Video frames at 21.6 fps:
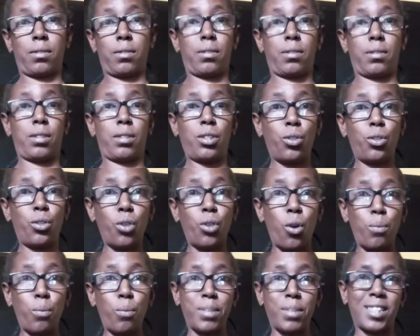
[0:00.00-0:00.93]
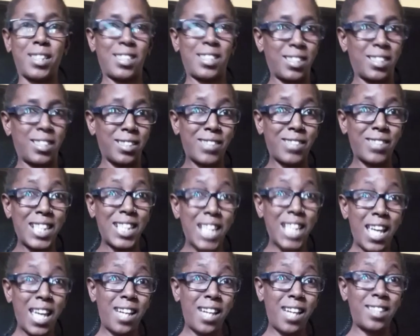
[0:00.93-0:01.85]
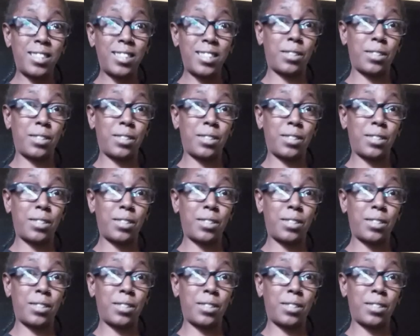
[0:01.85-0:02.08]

You know, because right now,